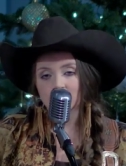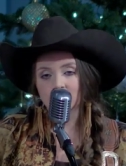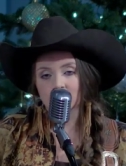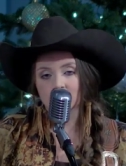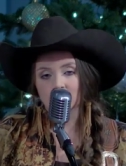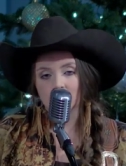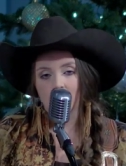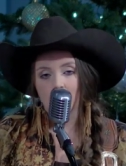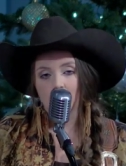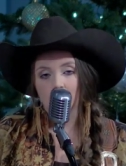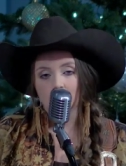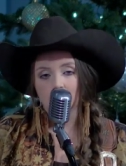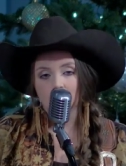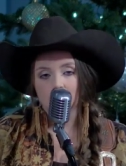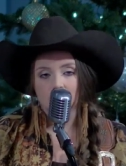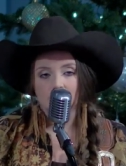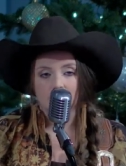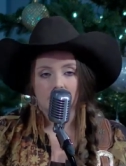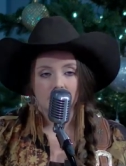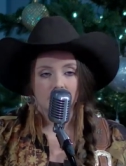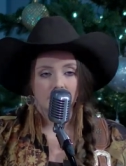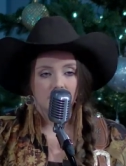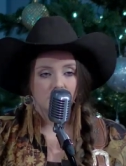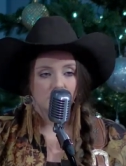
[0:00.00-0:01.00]

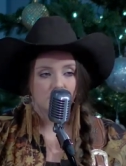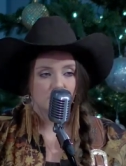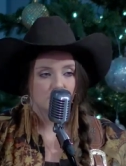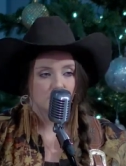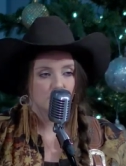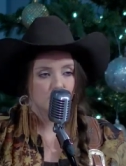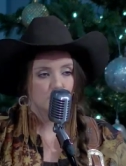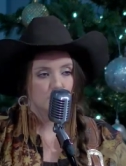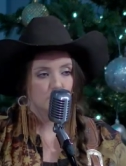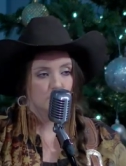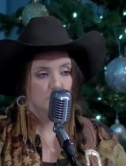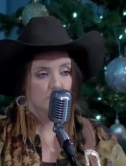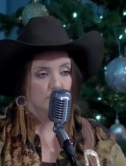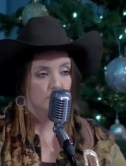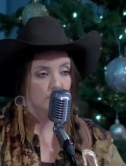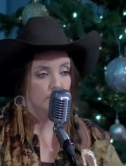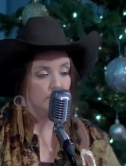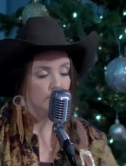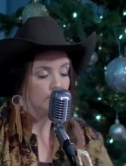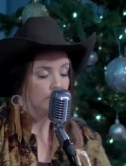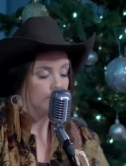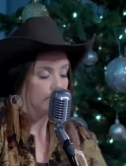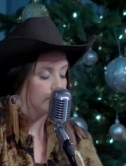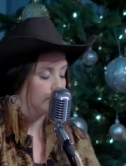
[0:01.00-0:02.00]
someday
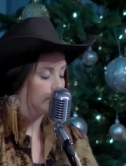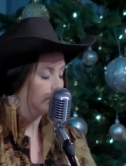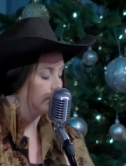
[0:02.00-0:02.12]
soon.